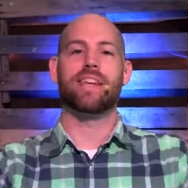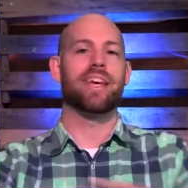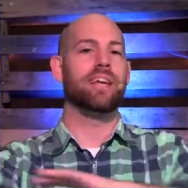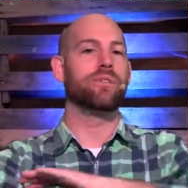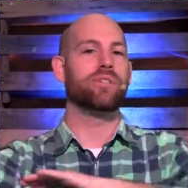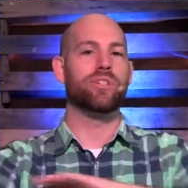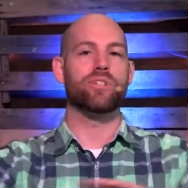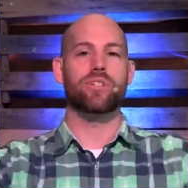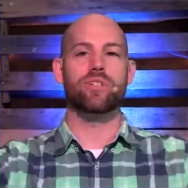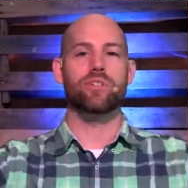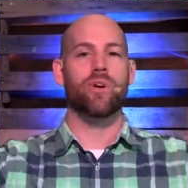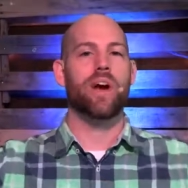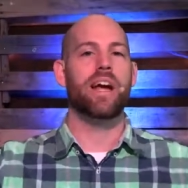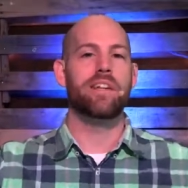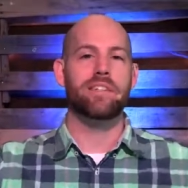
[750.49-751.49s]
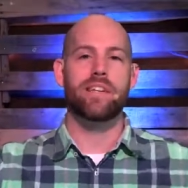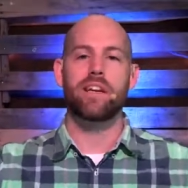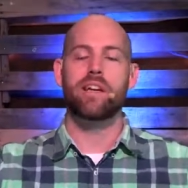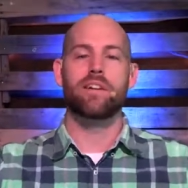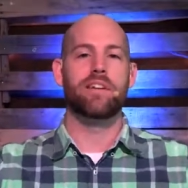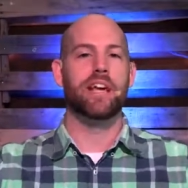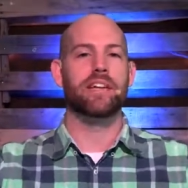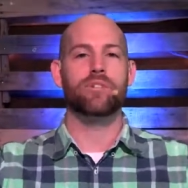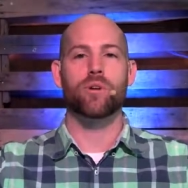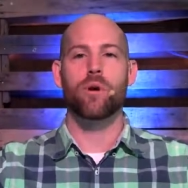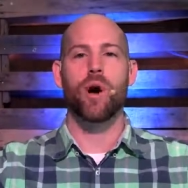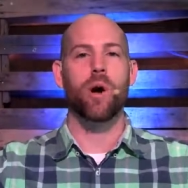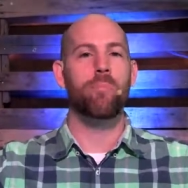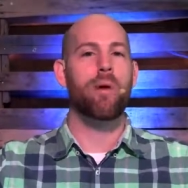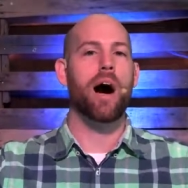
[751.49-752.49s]
And it was just this crazy desert,
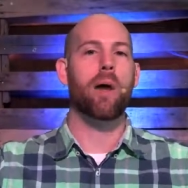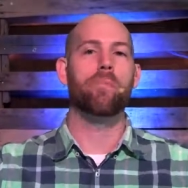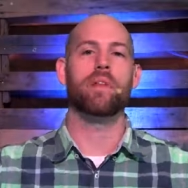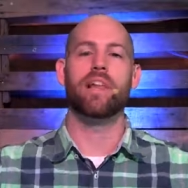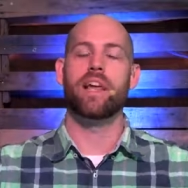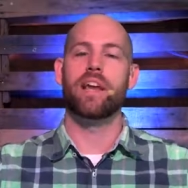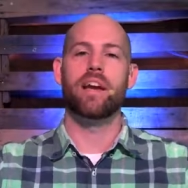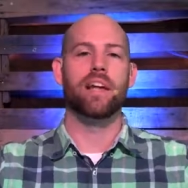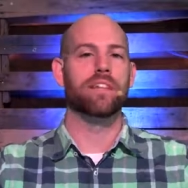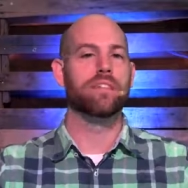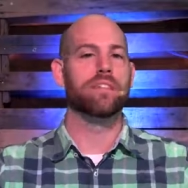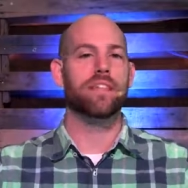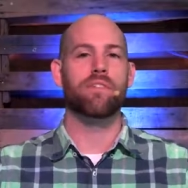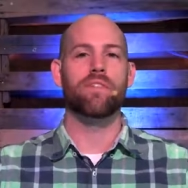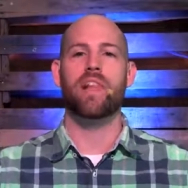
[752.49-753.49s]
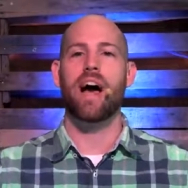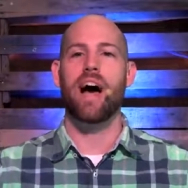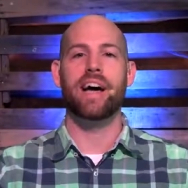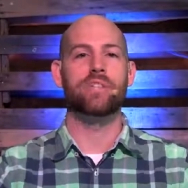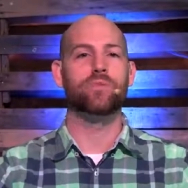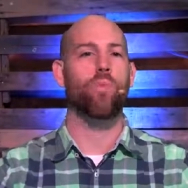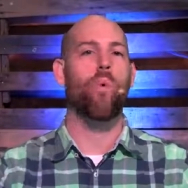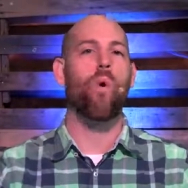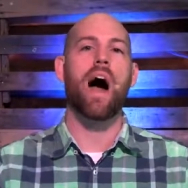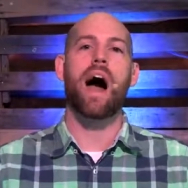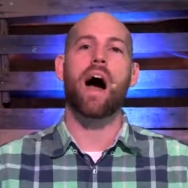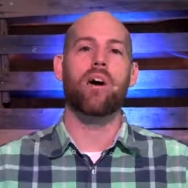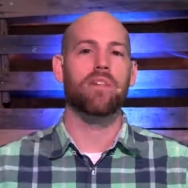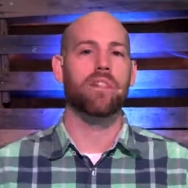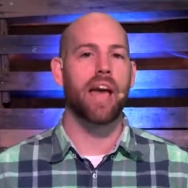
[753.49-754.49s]
unpopulated, uncivilized,
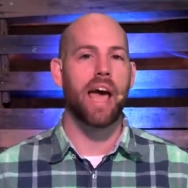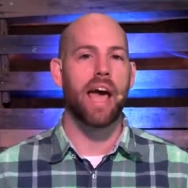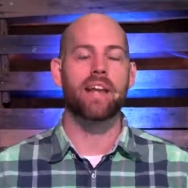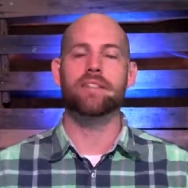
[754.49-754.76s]
wild land.